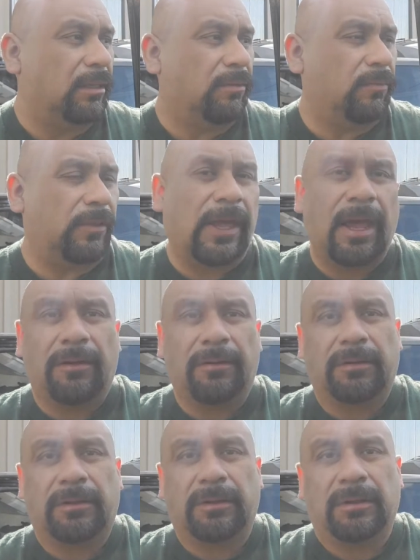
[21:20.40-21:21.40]

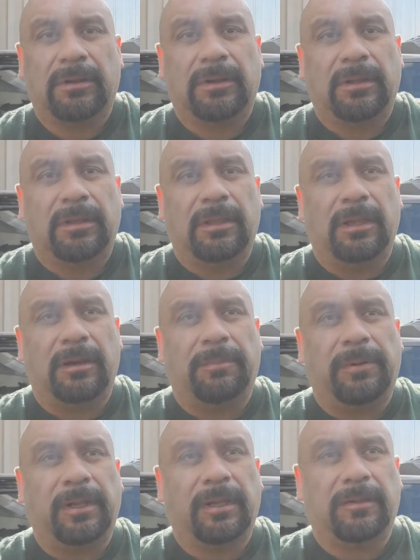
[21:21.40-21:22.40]
without, then
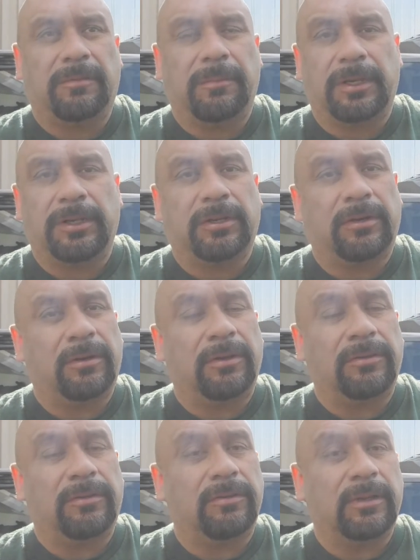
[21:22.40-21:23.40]
please make sure
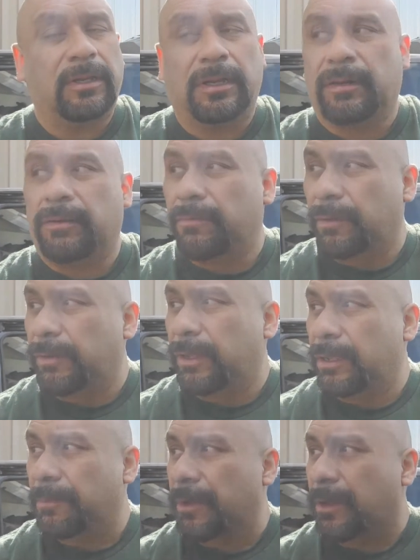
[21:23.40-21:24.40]
you tune in when we
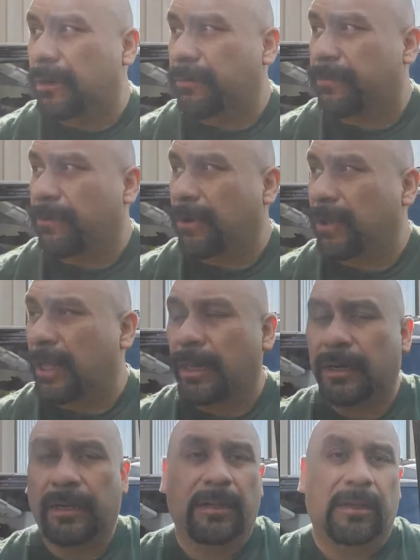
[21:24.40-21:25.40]
come on for that.